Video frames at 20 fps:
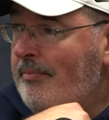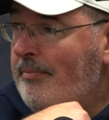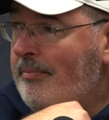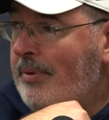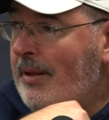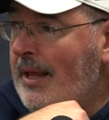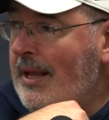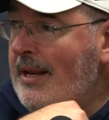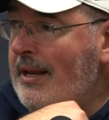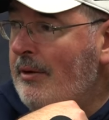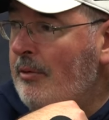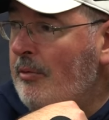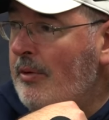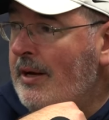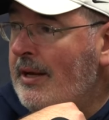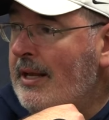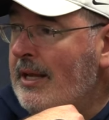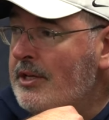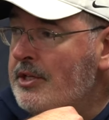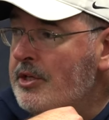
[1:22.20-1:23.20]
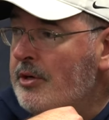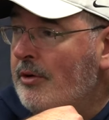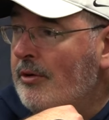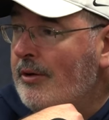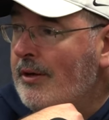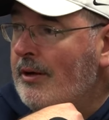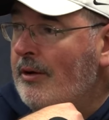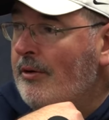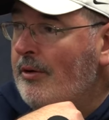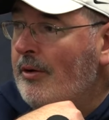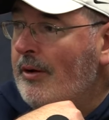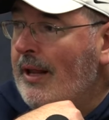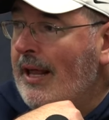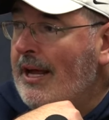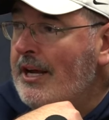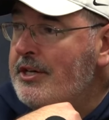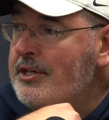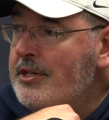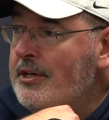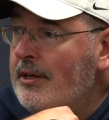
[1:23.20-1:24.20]
played in the win against Northern Illinois
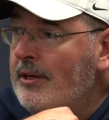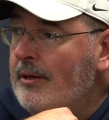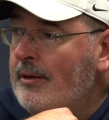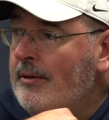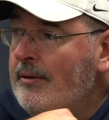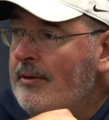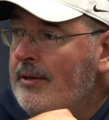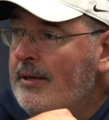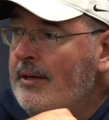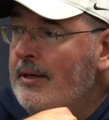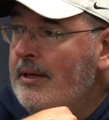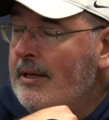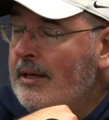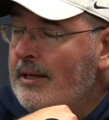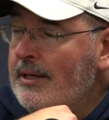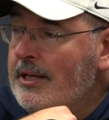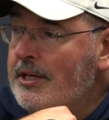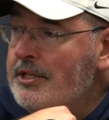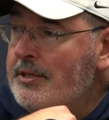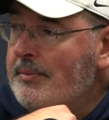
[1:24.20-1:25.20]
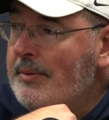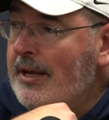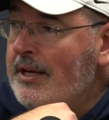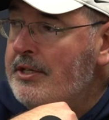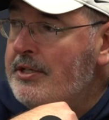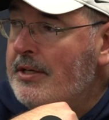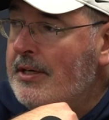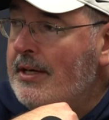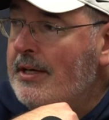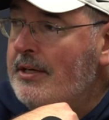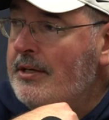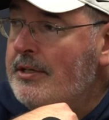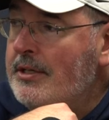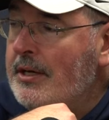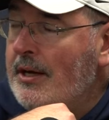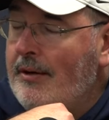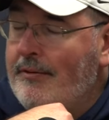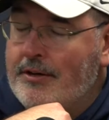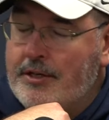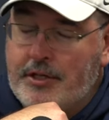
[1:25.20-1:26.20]
last year and did some nice things,
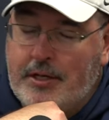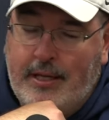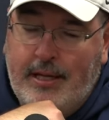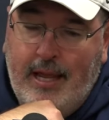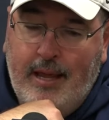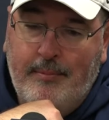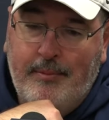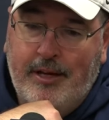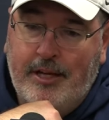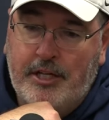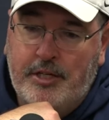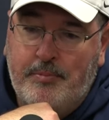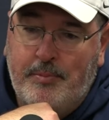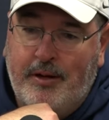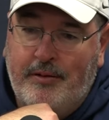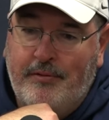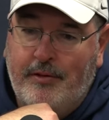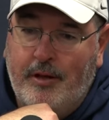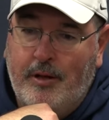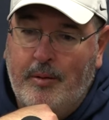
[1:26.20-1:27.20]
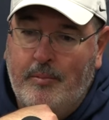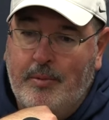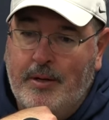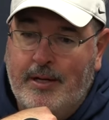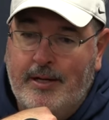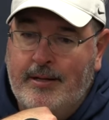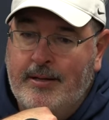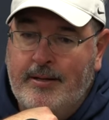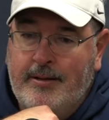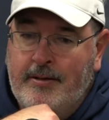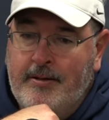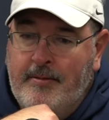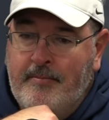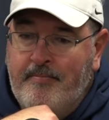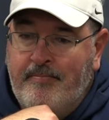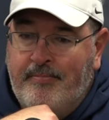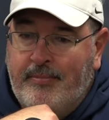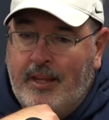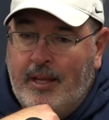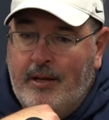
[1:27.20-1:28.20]
and obviously the game against Buffalo, but,
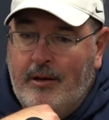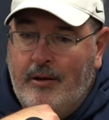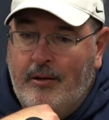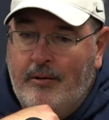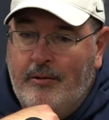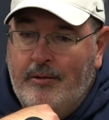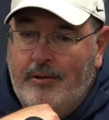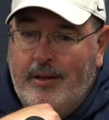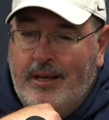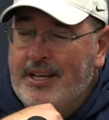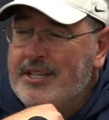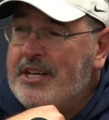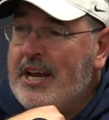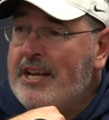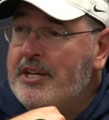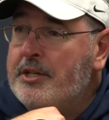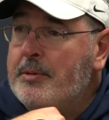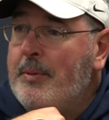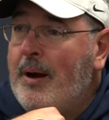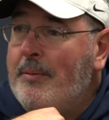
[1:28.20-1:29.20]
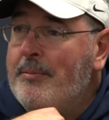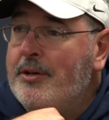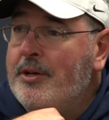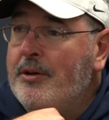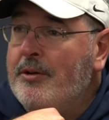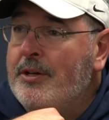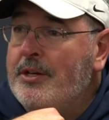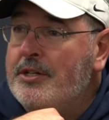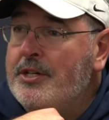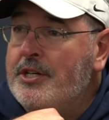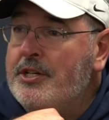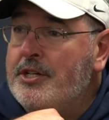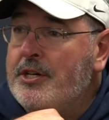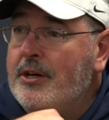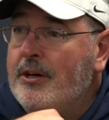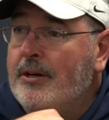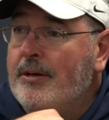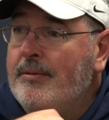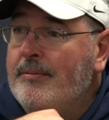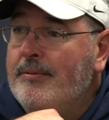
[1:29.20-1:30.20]
you know, has had some opportunities this
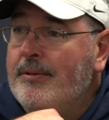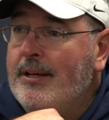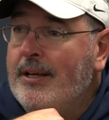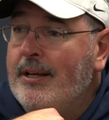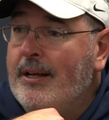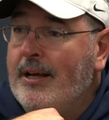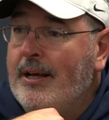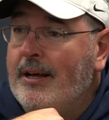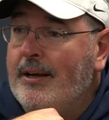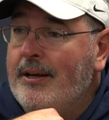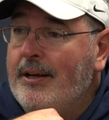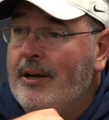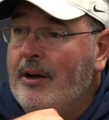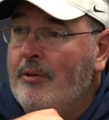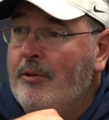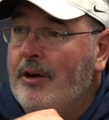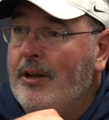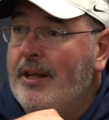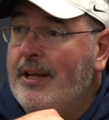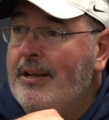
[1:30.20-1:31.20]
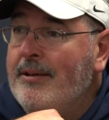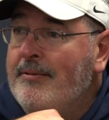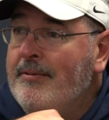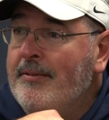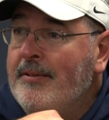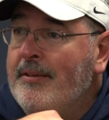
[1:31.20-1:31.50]
year and, you know, really